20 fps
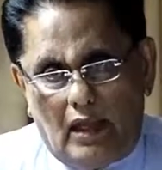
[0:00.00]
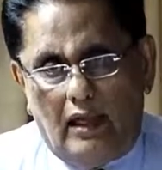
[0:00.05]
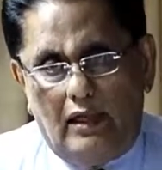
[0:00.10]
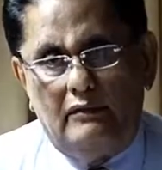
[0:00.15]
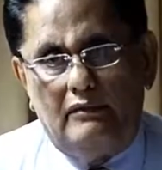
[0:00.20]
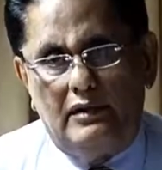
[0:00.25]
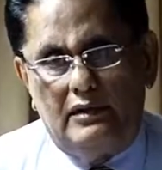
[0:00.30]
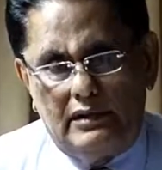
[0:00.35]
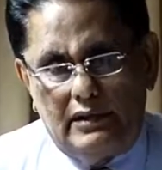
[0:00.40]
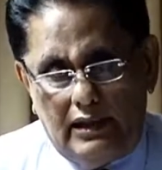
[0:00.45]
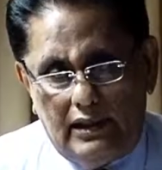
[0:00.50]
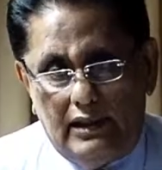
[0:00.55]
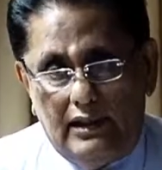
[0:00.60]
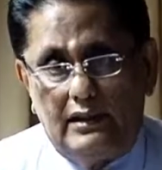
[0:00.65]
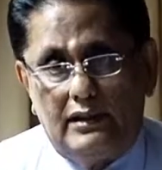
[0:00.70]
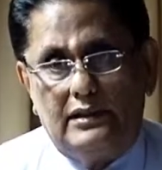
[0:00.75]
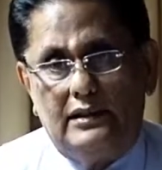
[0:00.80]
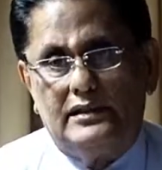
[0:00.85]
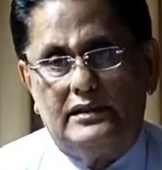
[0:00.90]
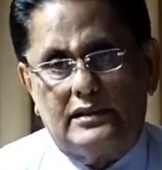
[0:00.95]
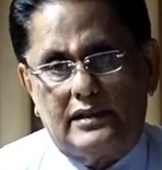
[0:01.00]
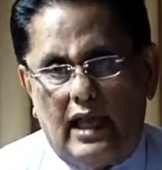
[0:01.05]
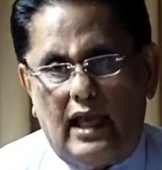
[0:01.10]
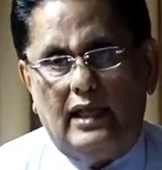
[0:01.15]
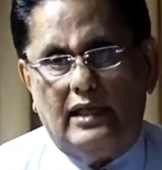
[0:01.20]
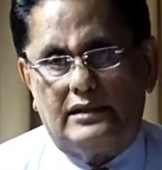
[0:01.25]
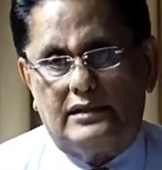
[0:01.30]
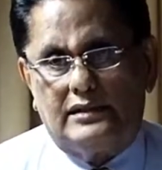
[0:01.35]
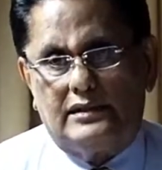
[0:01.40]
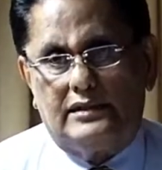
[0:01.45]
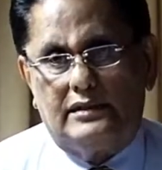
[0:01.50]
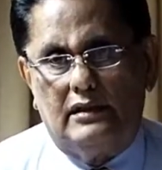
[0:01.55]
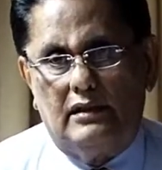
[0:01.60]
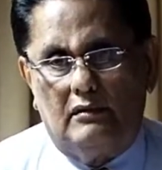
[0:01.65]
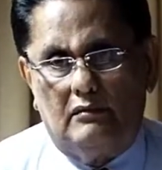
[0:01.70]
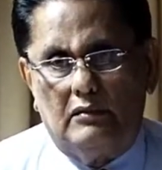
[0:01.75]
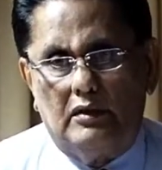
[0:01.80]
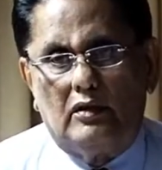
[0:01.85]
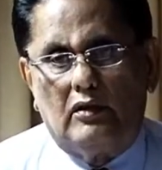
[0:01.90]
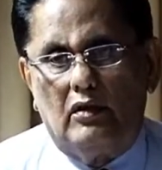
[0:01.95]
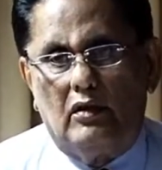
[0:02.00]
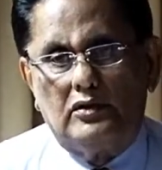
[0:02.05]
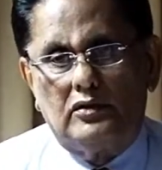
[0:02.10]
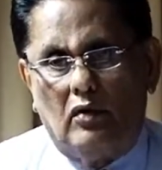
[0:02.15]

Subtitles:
will hear this case, because